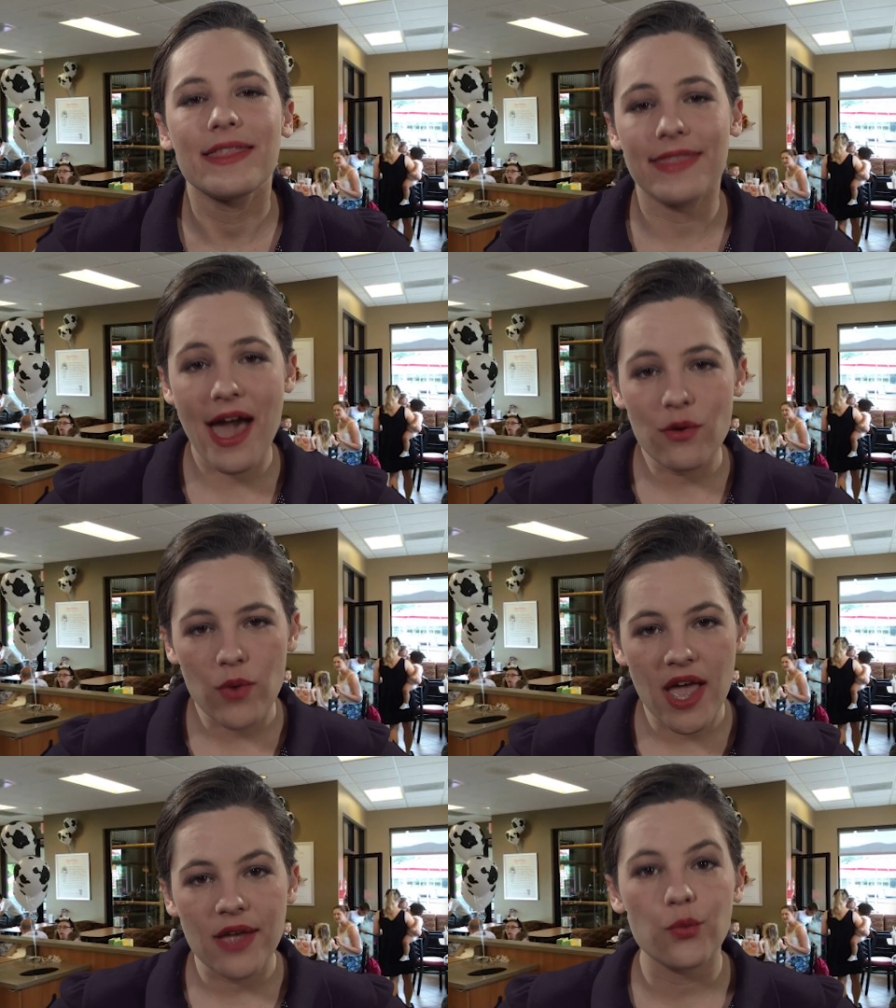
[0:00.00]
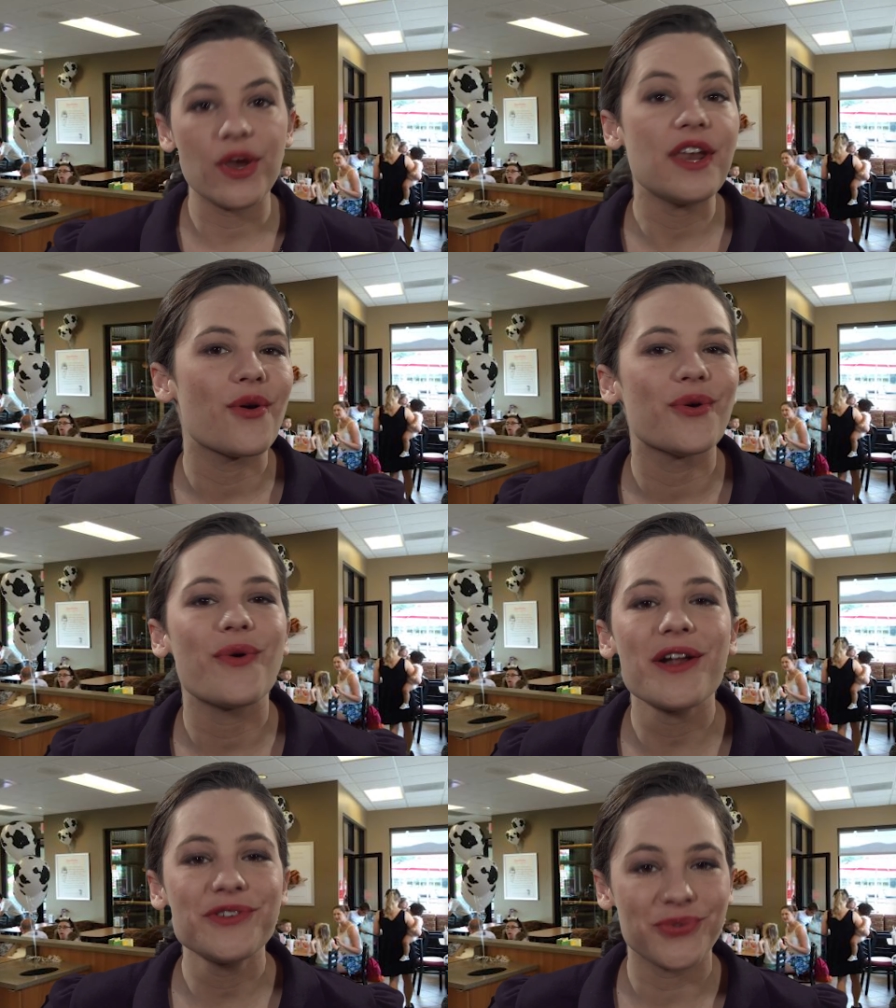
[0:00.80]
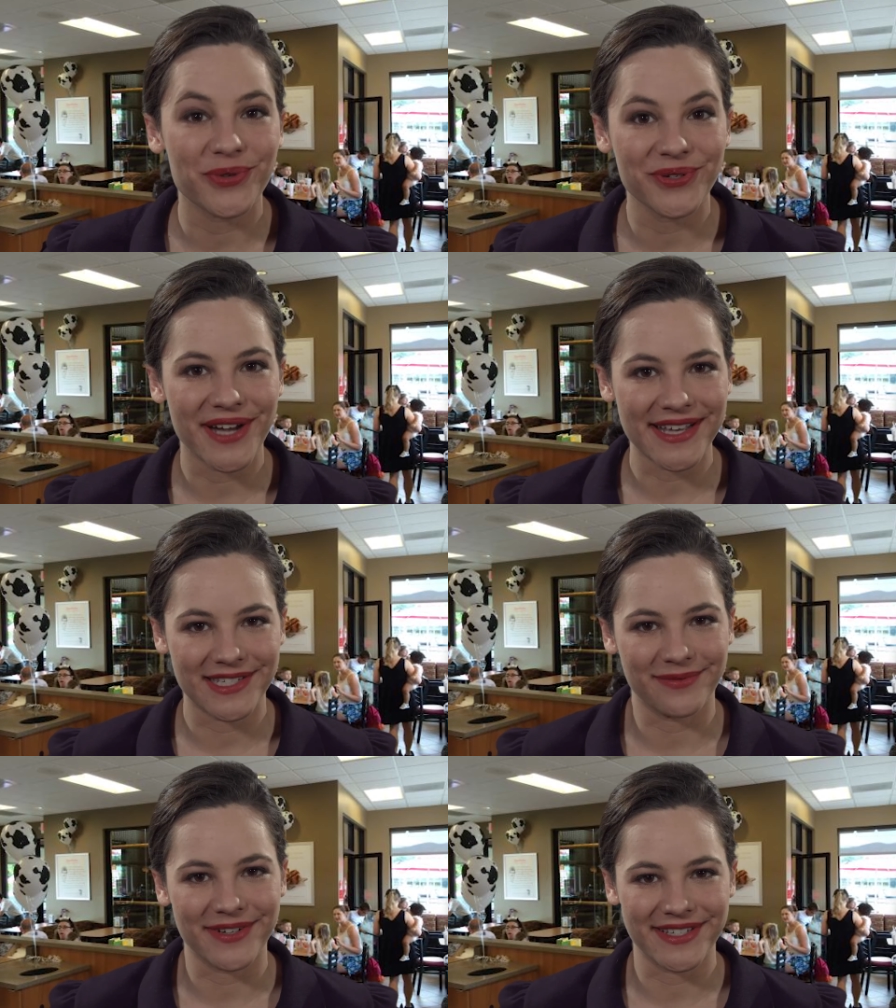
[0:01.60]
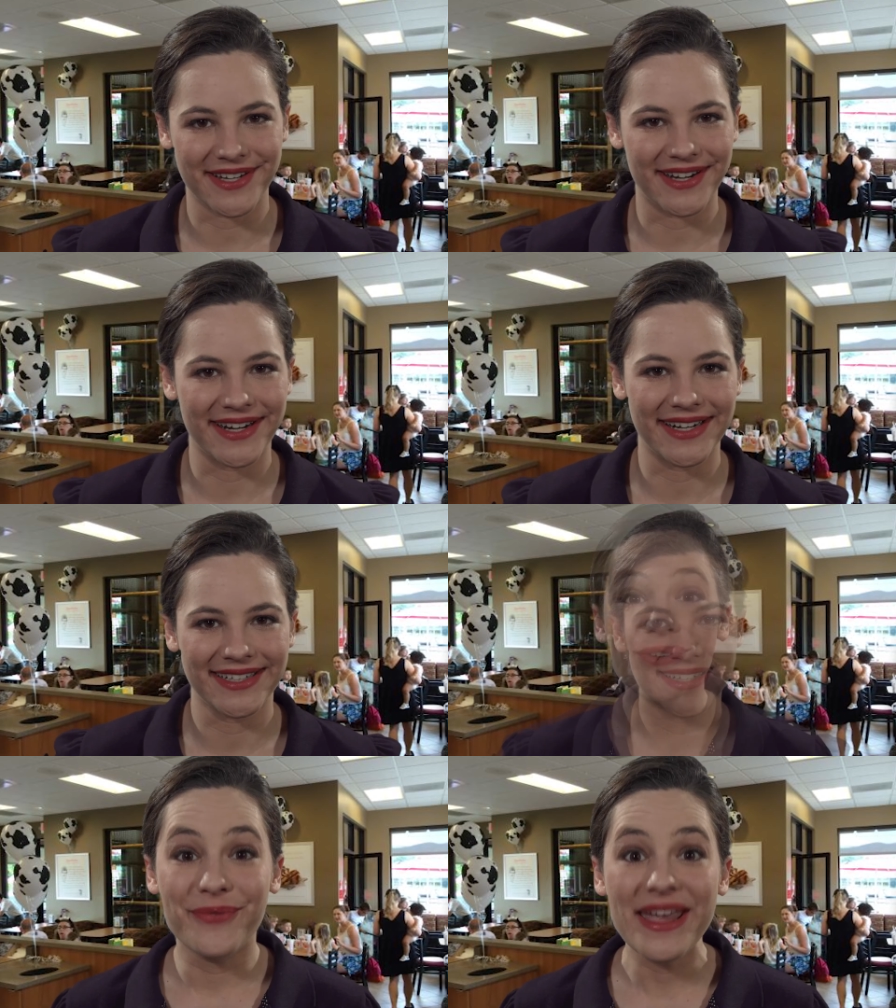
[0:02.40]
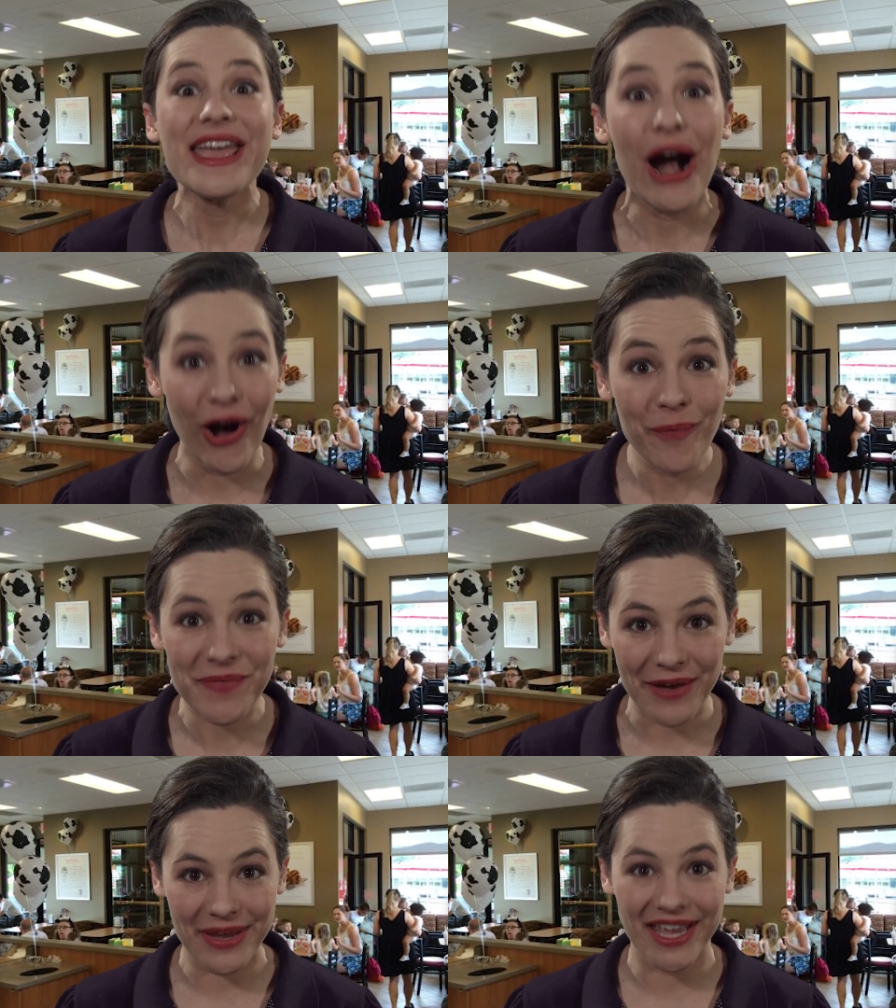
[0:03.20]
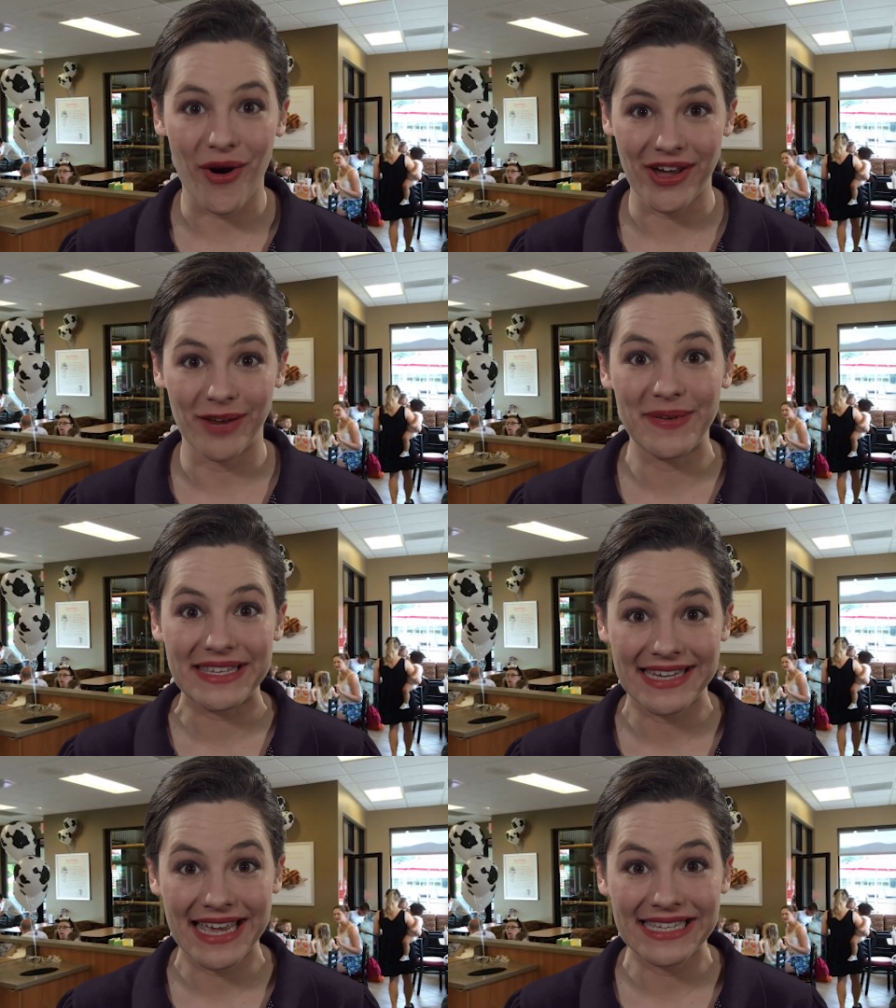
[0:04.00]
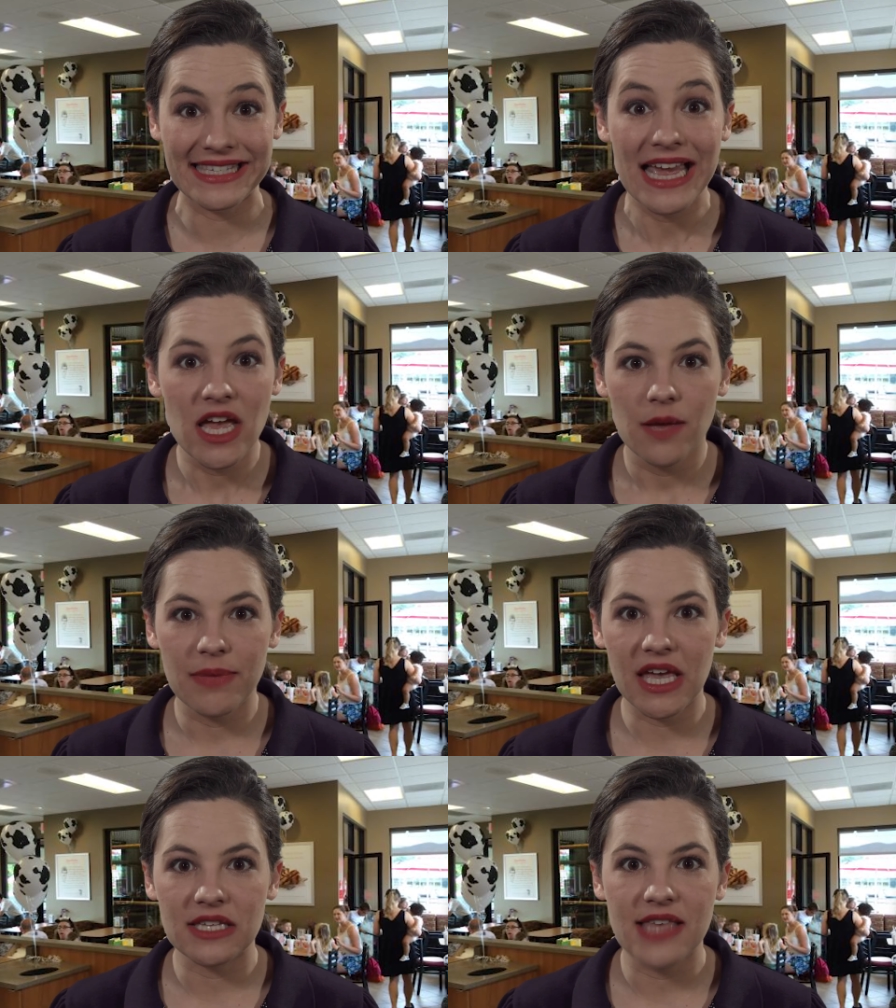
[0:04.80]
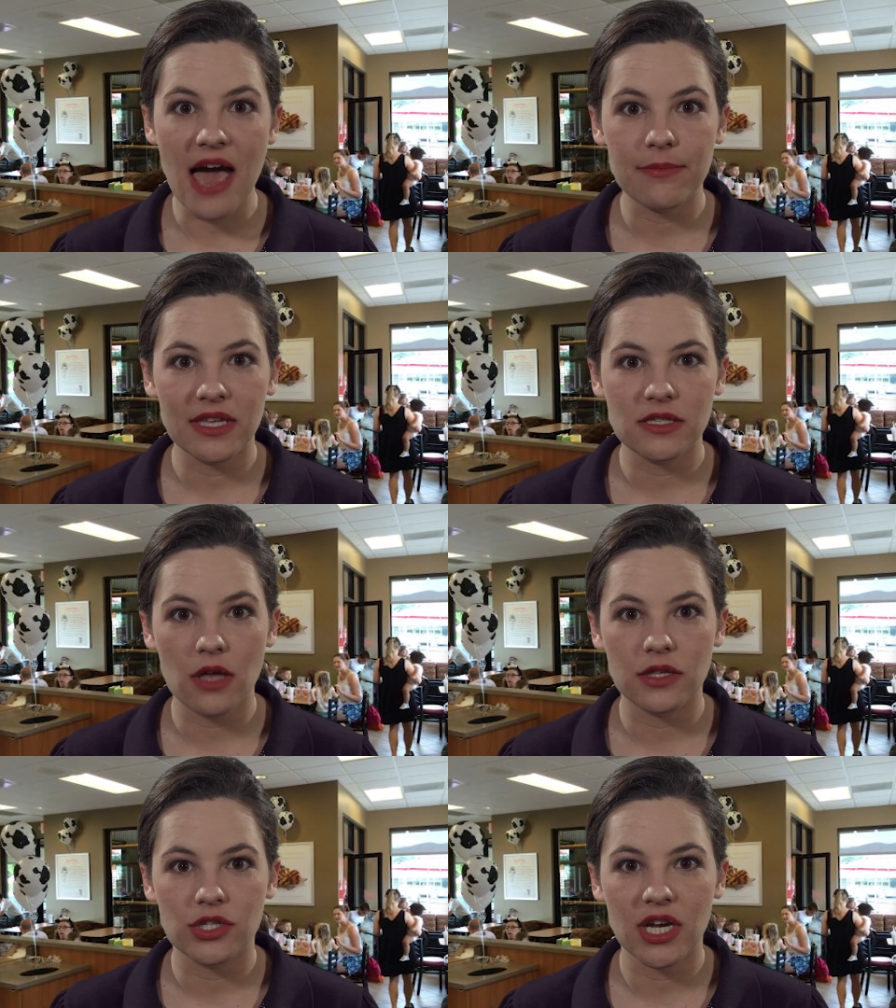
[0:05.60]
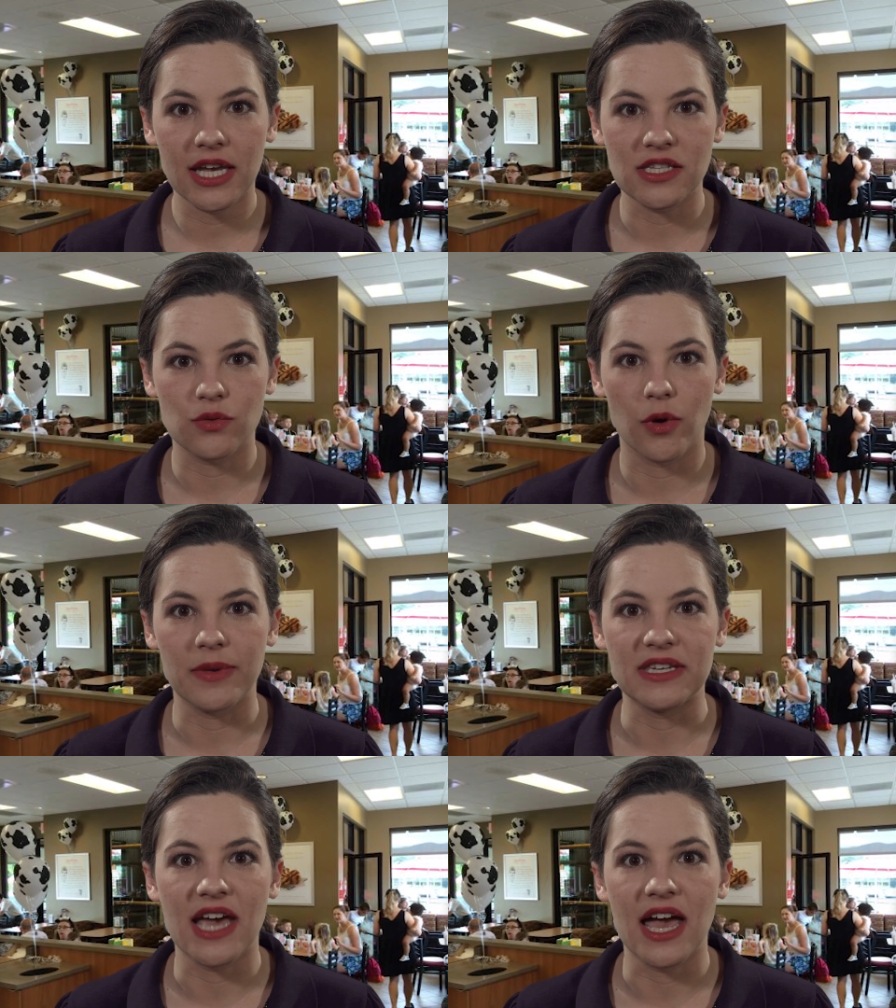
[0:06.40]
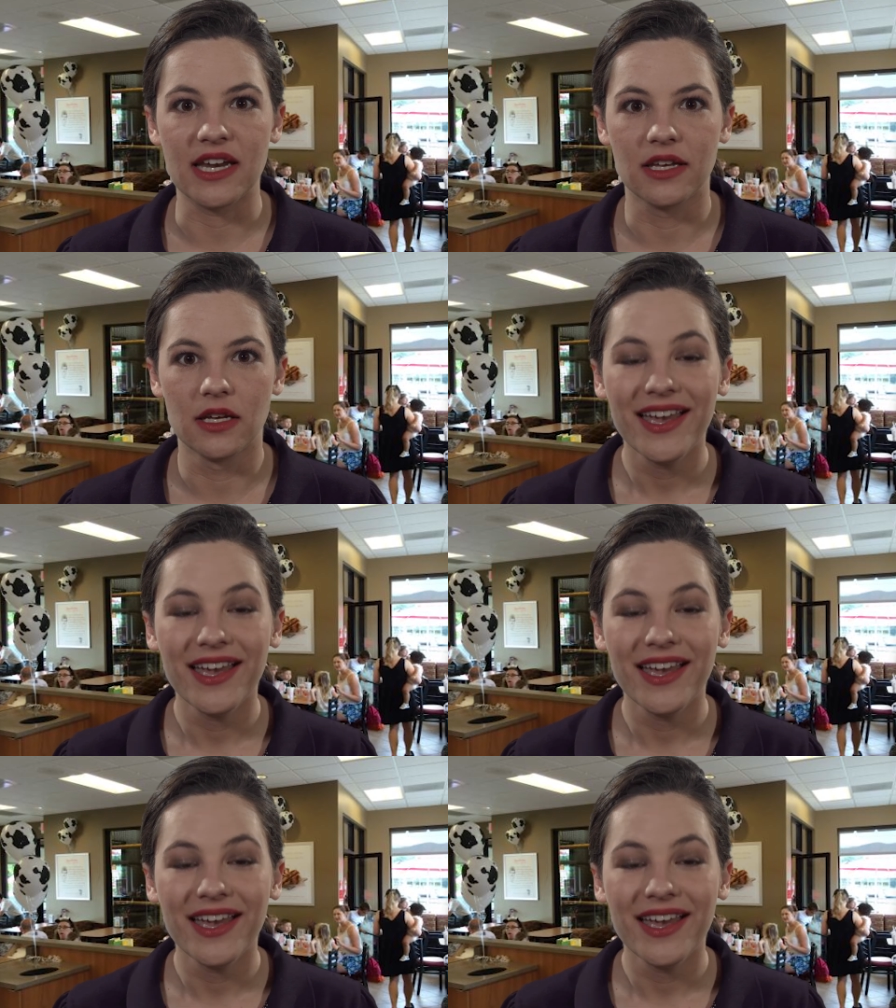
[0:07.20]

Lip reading: That way, we know who our true customers are. We hope that we go out of business, because that means all the chickens will be dead.